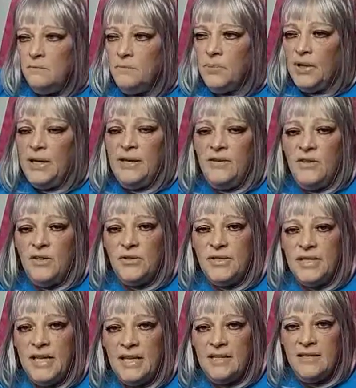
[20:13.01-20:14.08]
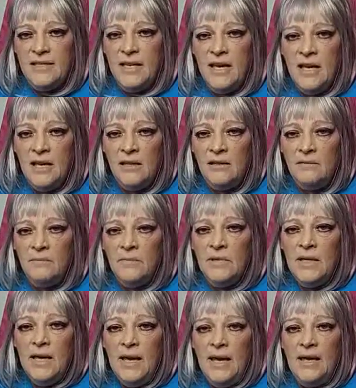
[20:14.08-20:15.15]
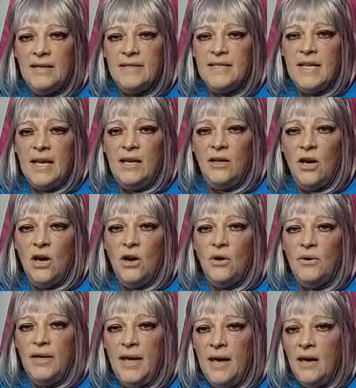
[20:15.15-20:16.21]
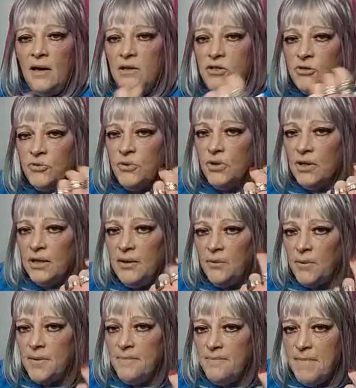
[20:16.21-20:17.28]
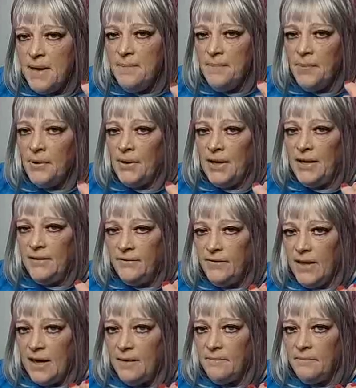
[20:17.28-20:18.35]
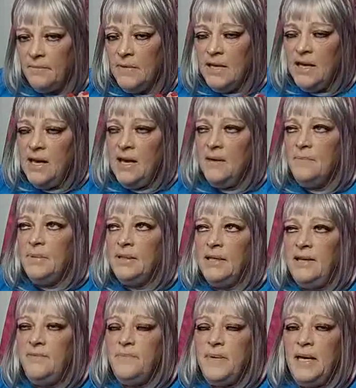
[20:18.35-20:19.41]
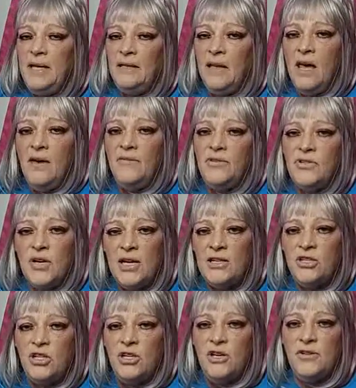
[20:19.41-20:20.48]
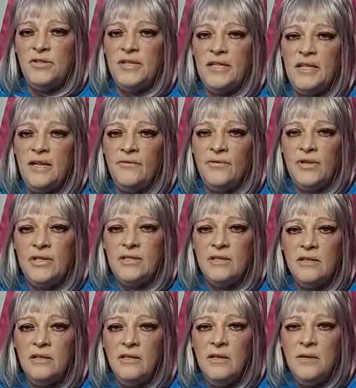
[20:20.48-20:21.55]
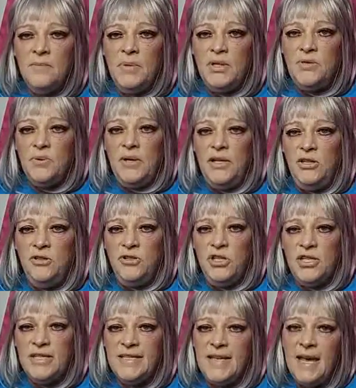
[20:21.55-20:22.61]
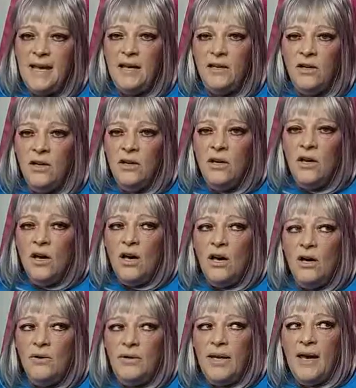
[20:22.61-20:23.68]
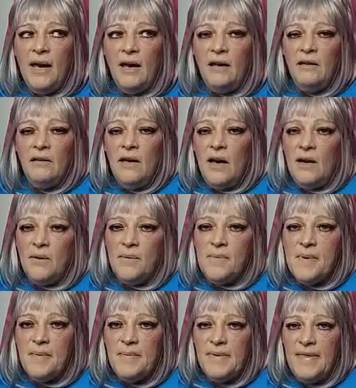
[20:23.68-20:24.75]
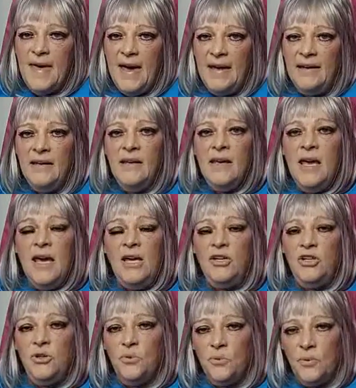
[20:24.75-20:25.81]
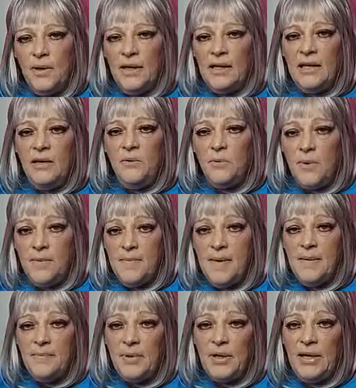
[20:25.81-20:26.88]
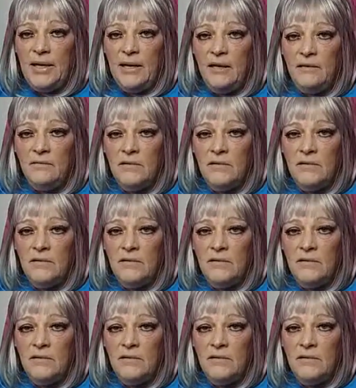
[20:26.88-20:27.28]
bringing those things in and saying, oh, yeah, and truly remembering them, and believe me, law of attraction knows the difference between you just saying, oh, yeah, I remember that, and you really remembering it